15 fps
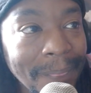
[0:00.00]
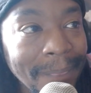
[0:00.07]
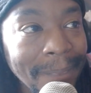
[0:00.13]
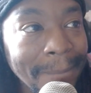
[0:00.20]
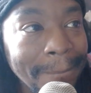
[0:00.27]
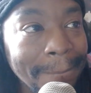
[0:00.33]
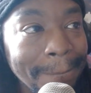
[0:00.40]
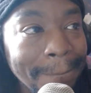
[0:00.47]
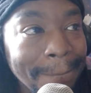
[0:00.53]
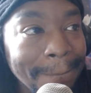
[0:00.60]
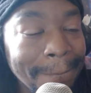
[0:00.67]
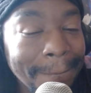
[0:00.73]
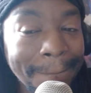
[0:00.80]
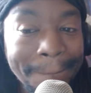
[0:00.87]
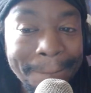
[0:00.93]

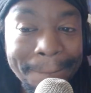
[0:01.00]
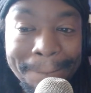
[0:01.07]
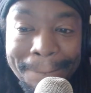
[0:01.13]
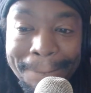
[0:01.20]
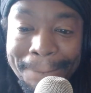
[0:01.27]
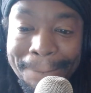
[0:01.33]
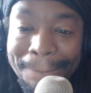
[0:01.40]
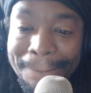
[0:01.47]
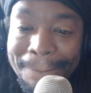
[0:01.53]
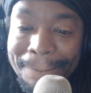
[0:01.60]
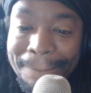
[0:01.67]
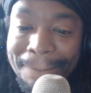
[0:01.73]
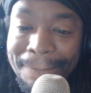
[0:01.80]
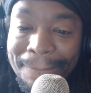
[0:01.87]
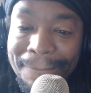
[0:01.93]

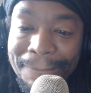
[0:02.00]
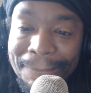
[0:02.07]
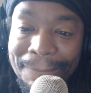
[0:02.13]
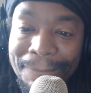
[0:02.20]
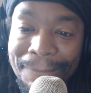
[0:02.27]
No one is speaking in this clip.